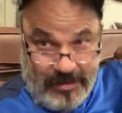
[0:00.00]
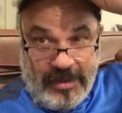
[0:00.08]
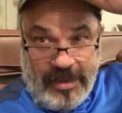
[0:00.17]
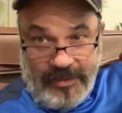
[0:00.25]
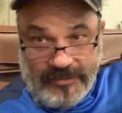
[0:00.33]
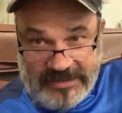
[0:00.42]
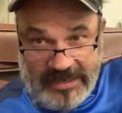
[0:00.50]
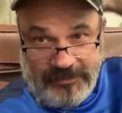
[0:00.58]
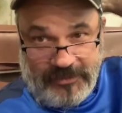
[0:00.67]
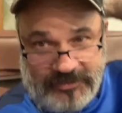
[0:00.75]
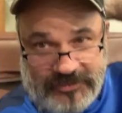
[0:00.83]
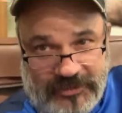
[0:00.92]
I was
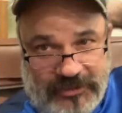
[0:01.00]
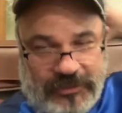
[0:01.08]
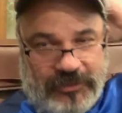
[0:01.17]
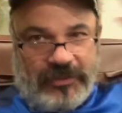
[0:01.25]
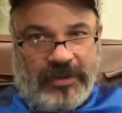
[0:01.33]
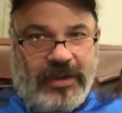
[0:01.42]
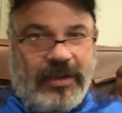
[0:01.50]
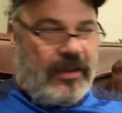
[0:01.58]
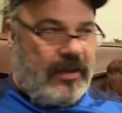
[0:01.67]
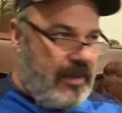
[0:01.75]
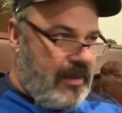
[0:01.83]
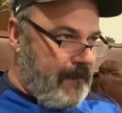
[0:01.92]
able to
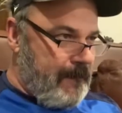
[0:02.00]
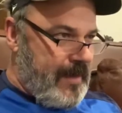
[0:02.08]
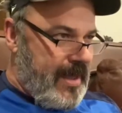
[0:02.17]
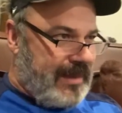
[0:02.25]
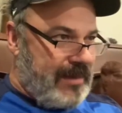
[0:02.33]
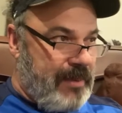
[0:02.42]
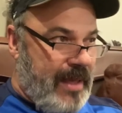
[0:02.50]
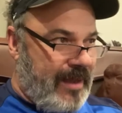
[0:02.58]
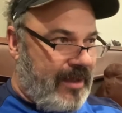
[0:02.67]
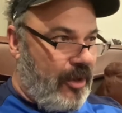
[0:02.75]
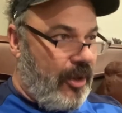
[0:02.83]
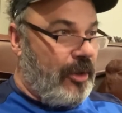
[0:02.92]
make it
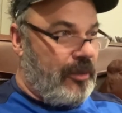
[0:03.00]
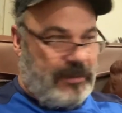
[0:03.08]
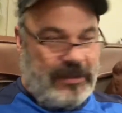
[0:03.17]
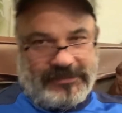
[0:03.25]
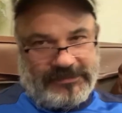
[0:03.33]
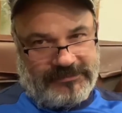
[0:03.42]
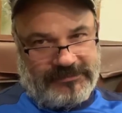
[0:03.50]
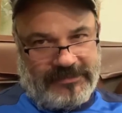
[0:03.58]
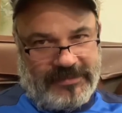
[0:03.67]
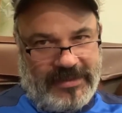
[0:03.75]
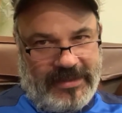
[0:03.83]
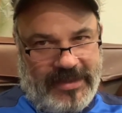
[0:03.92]
back home.
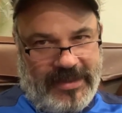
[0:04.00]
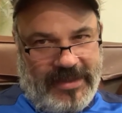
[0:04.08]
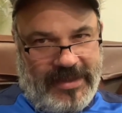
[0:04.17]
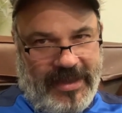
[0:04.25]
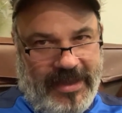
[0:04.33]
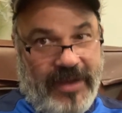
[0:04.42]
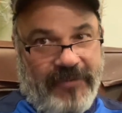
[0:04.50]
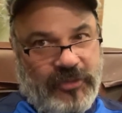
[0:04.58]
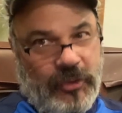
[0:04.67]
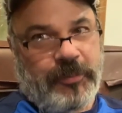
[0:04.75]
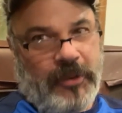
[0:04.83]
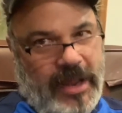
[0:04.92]
I had a
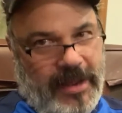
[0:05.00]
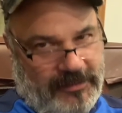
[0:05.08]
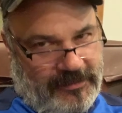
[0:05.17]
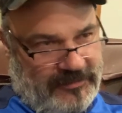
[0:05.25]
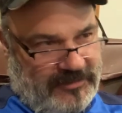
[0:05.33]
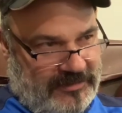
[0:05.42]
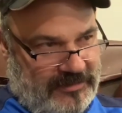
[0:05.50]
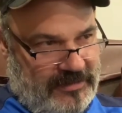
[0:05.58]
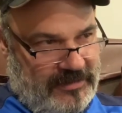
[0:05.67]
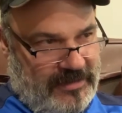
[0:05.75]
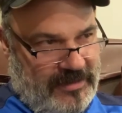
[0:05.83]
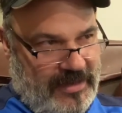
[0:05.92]
few problems.
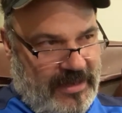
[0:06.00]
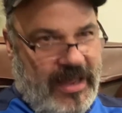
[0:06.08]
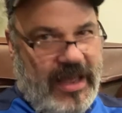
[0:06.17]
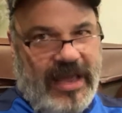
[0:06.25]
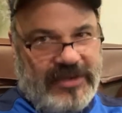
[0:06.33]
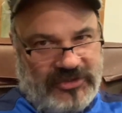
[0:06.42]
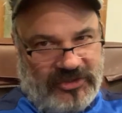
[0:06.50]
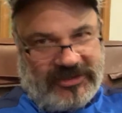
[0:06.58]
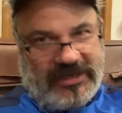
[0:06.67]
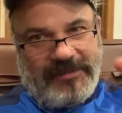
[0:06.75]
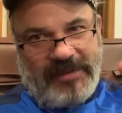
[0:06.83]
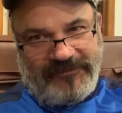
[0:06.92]
I just
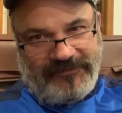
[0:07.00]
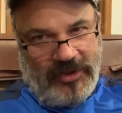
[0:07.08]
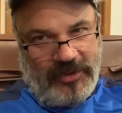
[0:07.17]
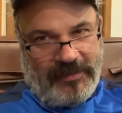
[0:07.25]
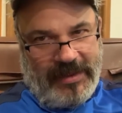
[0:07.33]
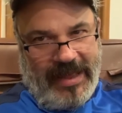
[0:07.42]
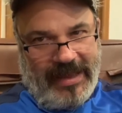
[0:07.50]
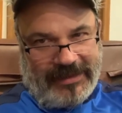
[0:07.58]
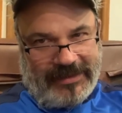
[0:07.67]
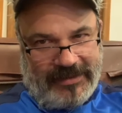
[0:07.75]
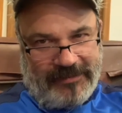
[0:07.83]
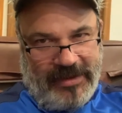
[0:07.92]
got my phone back.
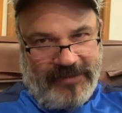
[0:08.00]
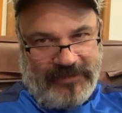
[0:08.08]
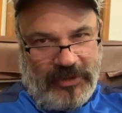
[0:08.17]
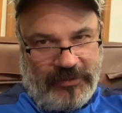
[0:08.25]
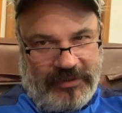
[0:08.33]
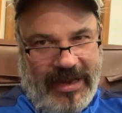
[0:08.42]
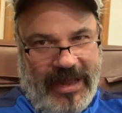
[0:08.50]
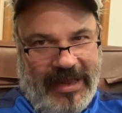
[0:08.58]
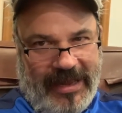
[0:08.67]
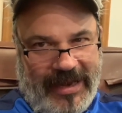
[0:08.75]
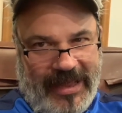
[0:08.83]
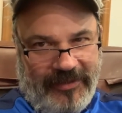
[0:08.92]
My phone
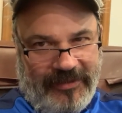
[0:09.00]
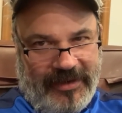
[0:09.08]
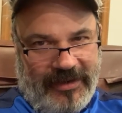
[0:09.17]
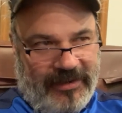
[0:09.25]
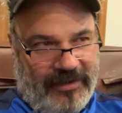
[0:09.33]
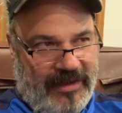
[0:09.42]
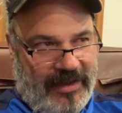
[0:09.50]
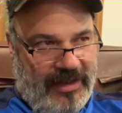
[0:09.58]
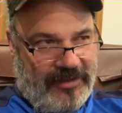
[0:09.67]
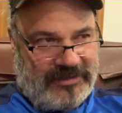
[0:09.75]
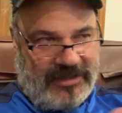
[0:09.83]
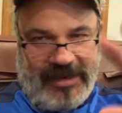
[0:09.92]
died out there, and
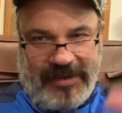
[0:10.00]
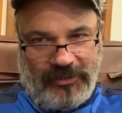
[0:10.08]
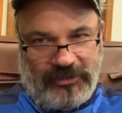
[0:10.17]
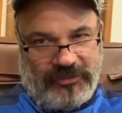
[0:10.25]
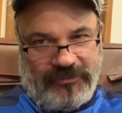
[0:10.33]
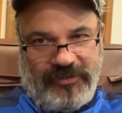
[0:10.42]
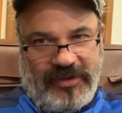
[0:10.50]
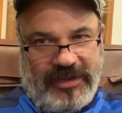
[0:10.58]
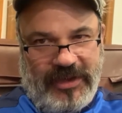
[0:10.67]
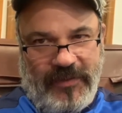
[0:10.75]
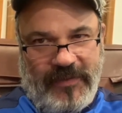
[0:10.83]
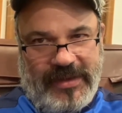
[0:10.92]
I was unable to
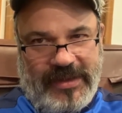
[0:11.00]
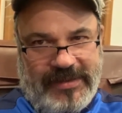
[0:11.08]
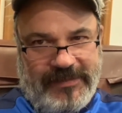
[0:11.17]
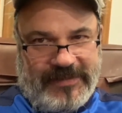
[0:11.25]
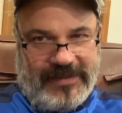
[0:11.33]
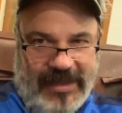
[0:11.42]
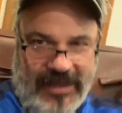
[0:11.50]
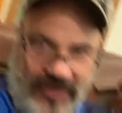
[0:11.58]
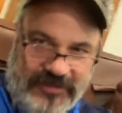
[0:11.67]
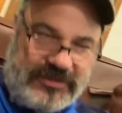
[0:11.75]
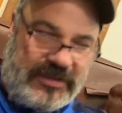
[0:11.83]
video anything else.